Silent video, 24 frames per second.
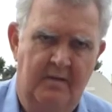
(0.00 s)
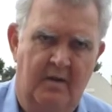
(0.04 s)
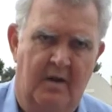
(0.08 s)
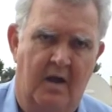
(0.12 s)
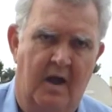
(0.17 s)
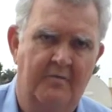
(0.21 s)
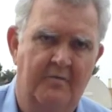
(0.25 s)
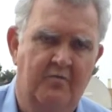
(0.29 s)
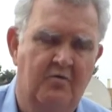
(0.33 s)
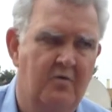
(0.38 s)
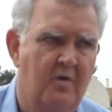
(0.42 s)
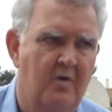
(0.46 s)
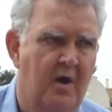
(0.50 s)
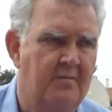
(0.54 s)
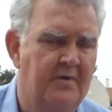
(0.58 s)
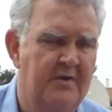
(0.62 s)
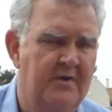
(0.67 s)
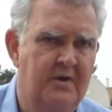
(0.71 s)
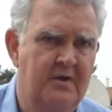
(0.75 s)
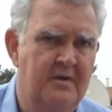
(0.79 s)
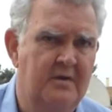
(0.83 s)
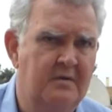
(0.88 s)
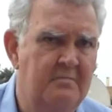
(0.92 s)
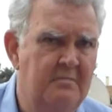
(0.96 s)
I grew up
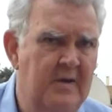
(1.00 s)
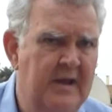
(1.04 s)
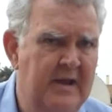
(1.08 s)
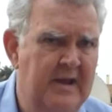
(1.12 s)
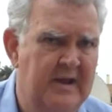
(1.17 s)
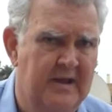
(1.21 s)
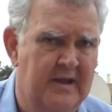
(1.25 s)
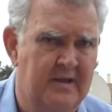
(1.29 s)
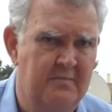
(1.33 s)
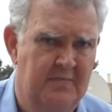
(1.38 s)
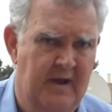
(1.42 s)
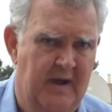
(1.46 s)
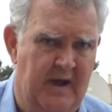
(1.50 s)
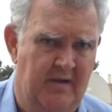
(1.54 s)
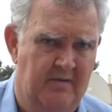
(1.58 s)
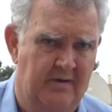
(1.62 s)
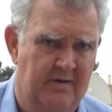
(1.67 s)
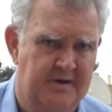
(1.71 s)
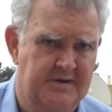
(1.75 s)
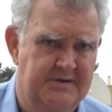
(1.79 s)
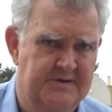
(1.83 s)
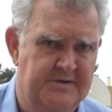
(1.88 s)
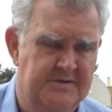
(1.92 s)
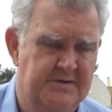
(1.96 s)
in the Dominican
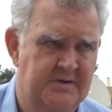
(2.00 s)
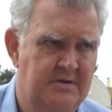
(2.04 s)
parish,